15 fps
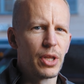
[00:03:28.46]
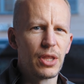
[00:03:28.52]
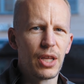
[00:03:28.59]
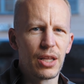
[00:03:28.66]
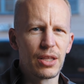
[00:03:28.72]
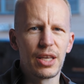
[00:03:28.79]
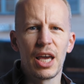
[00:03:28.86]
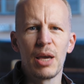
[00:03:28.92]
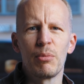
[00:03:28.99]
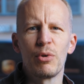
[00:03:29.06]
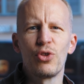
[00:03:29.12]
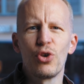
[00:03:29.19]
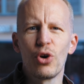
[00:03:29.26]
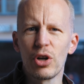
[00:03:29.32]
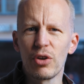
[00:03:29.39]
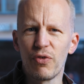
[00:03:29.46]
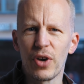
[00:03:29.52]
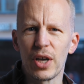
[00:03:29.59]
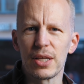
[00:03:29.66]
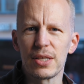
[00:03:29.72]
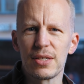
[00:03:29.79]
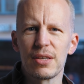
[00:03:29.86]
then came a third
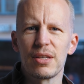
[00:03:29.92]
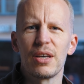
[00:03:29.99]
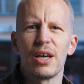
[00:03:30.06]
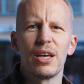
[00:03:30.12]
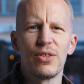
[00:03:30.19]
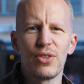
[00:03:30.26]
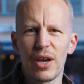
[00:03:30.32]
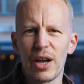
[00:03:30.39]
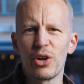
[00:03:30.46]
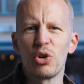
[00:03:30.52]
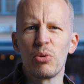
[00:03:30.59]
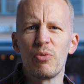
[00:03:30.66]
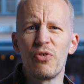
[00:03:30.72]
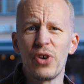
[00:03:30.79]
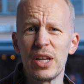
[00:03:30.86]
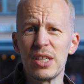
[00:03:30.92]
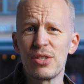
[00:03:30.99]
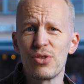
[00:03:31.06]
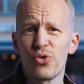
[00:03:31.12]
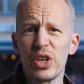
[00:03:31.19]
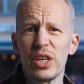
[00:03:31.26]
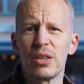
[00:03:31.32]
phase, Ethereum phase
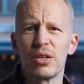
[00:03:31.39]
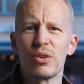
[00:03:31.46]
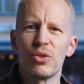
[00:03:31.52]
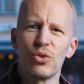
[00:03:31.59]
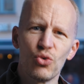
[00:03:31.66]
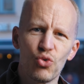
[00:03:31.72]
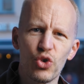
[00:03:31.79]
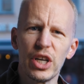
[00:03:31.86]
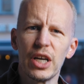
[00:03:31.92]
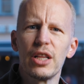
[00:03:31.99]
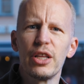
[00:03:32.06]
3, real